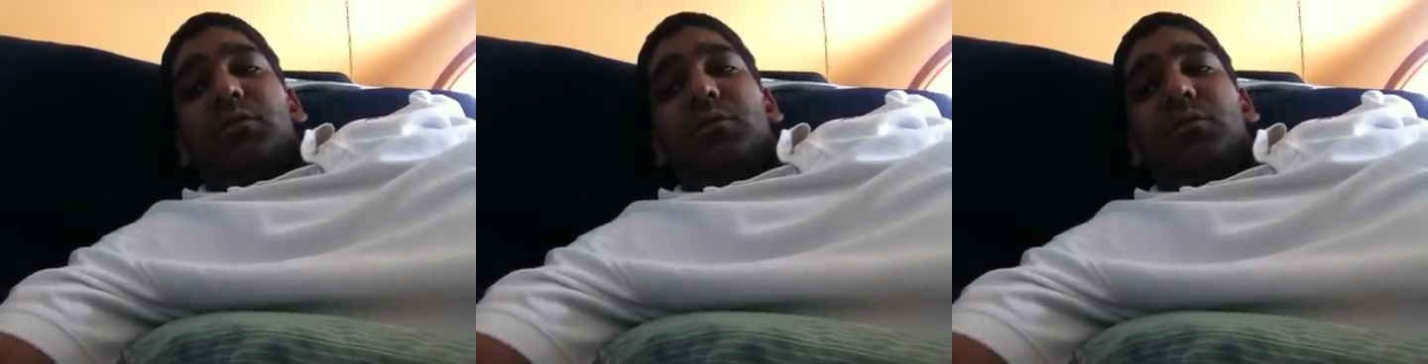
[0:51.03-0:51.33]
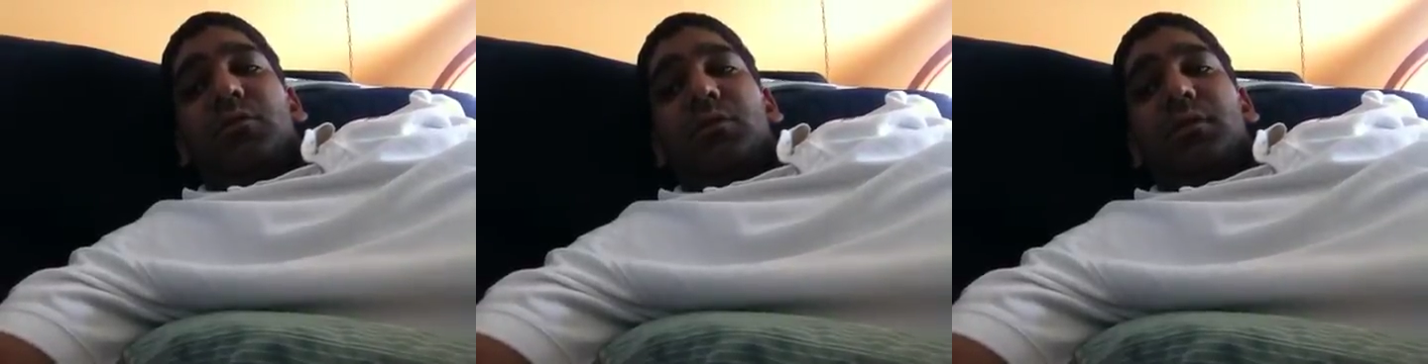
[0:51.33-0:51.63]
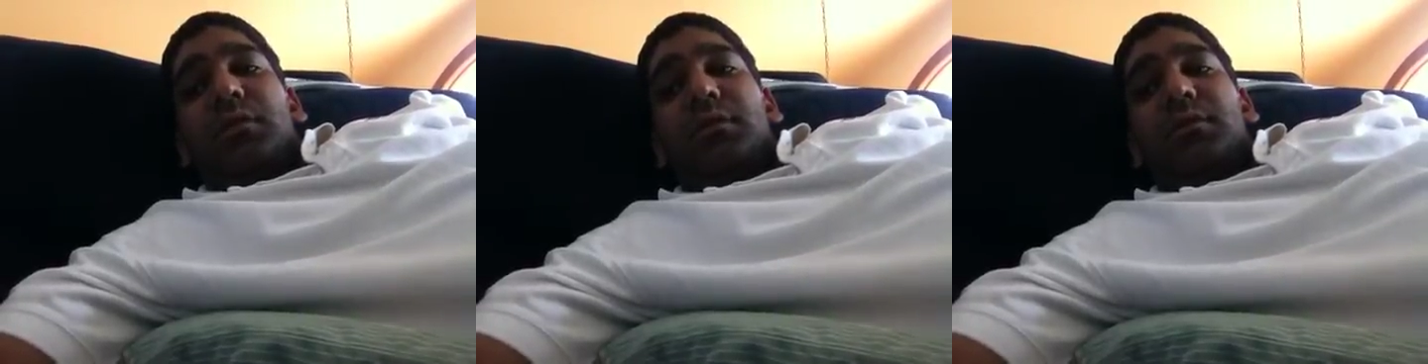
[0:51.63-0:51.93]
so
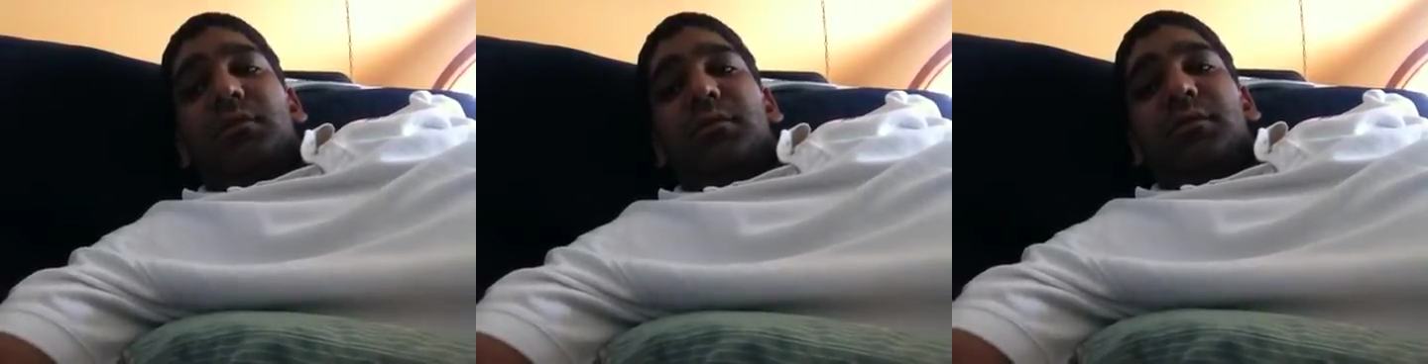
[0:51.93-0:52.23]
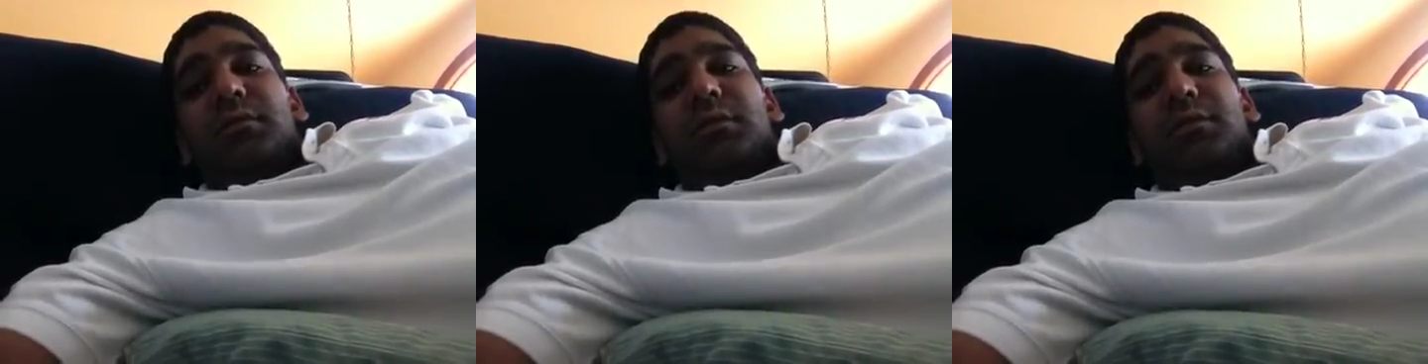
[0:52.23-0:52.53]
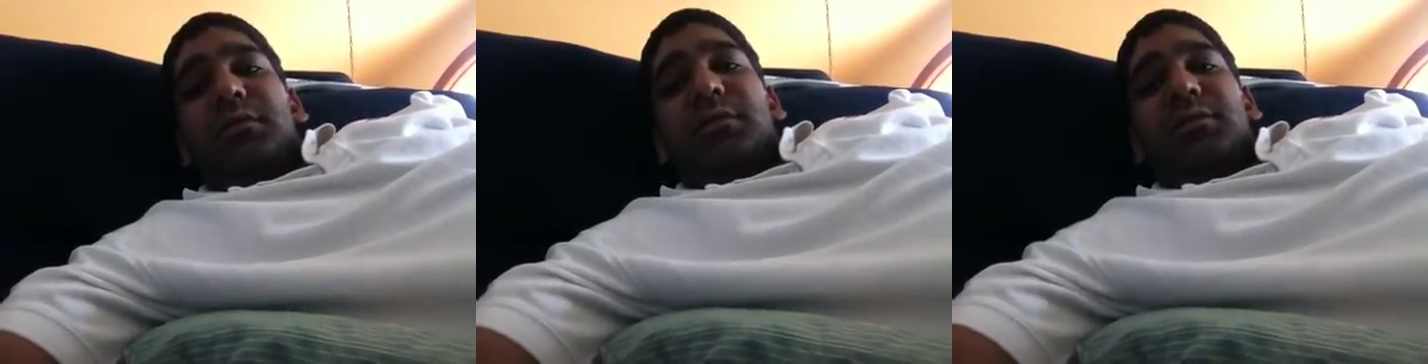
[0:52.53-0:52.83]
uh, he
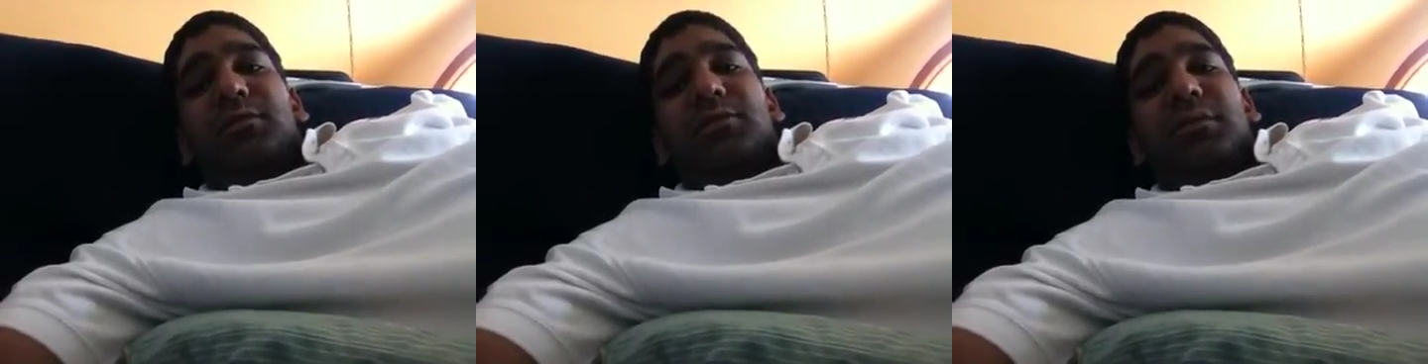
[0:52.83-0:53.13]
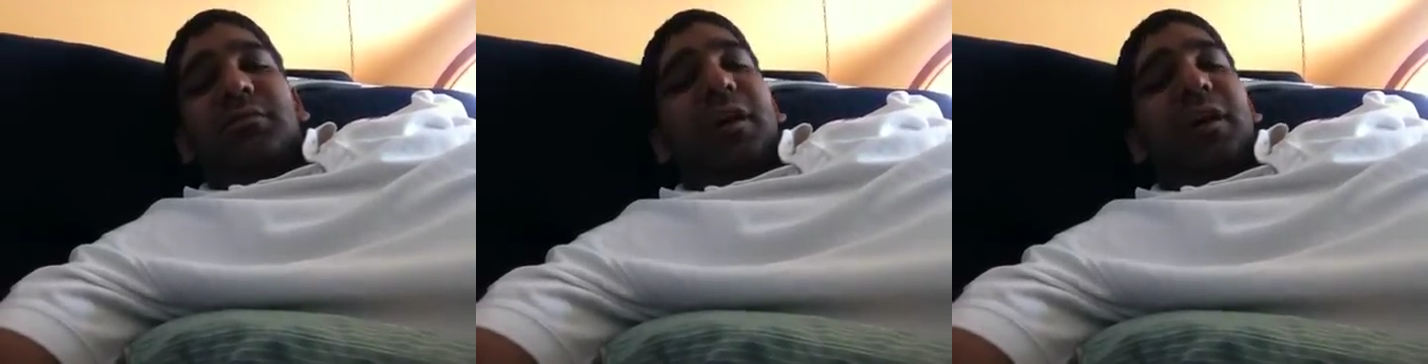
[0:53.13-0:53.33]
did this free